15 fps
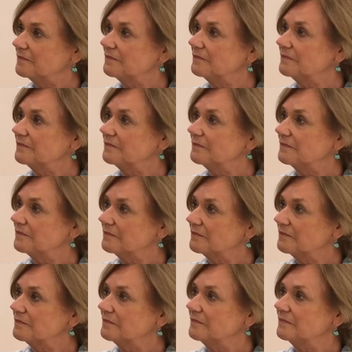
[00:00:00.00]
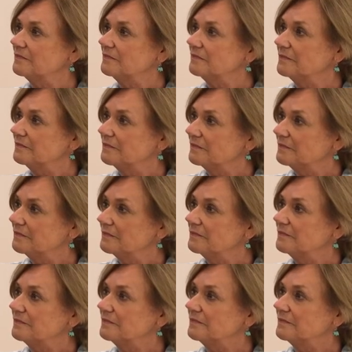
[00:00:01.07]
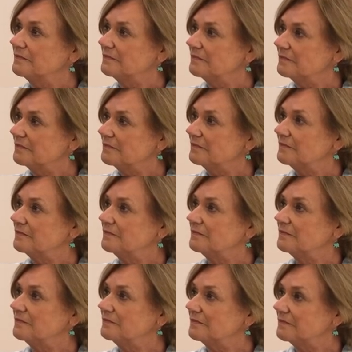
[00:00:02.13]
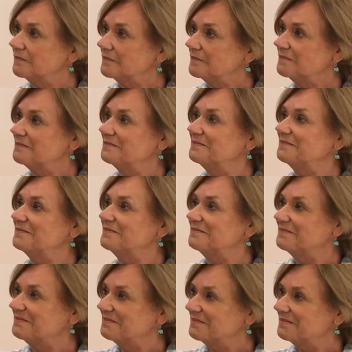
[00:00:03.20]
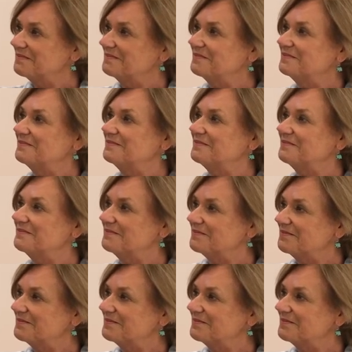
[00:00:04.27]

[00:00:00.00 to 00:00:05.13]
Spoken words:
(not speaking)